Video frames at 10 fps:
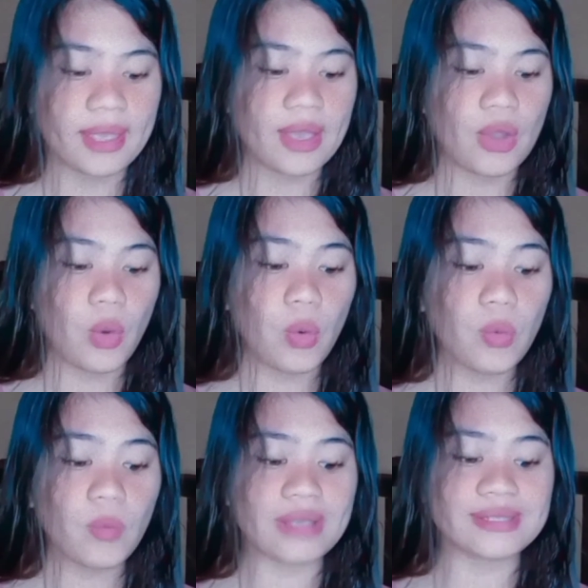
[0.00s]

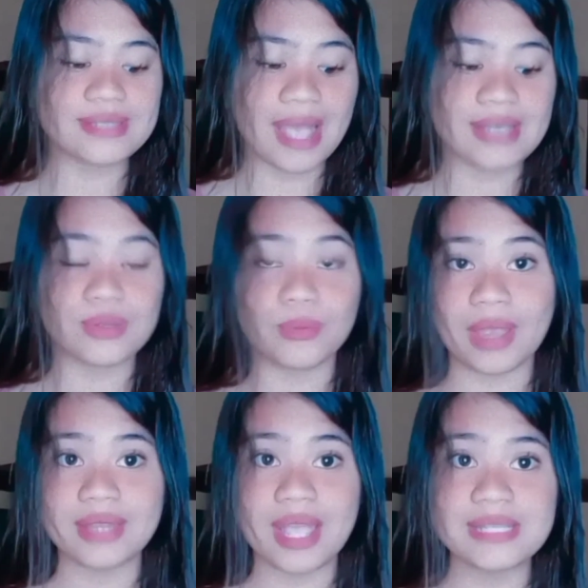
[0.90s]
who was as
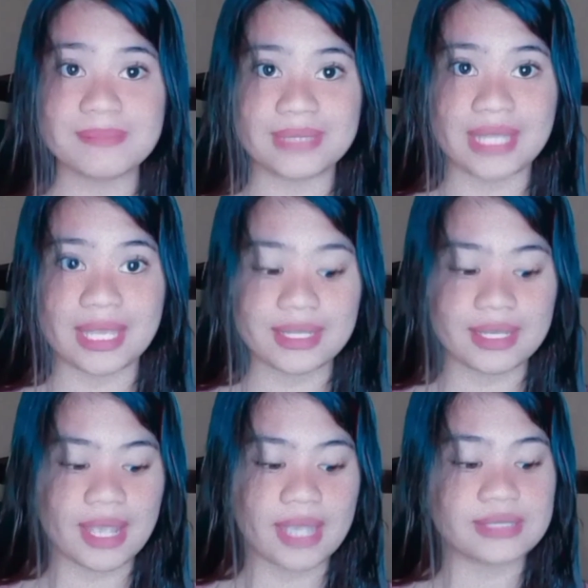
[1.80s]
red as blood
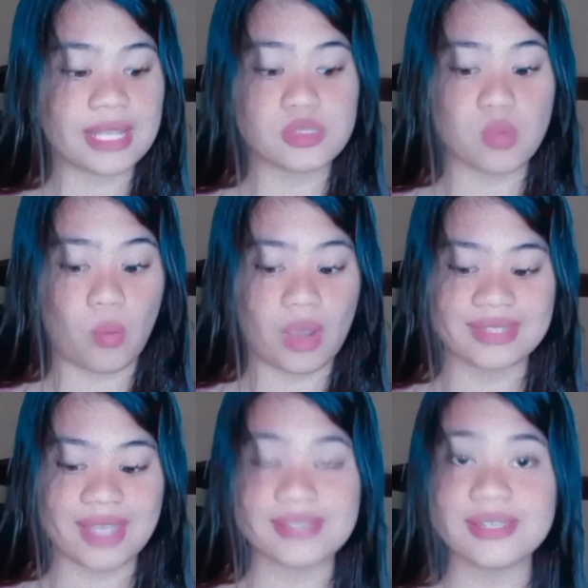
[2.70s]
and as white
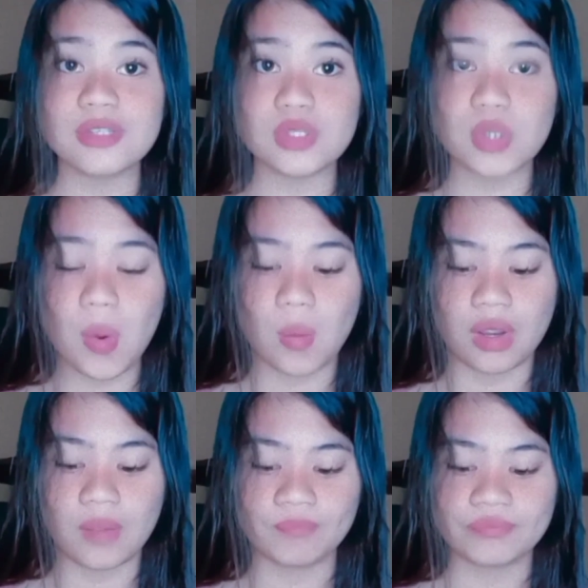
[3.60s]
as snow.
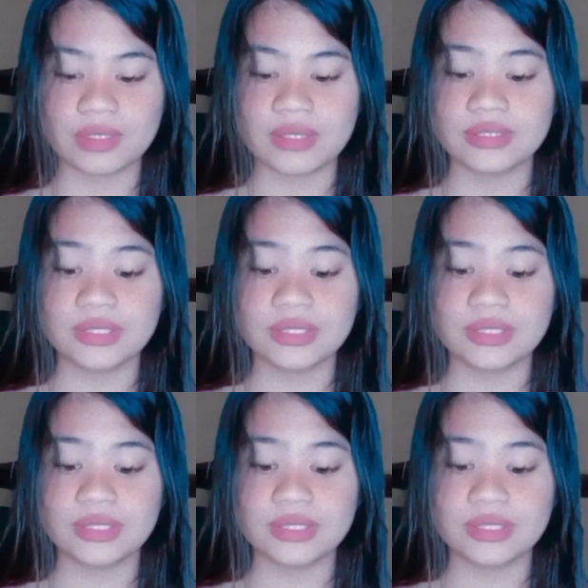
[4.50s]
The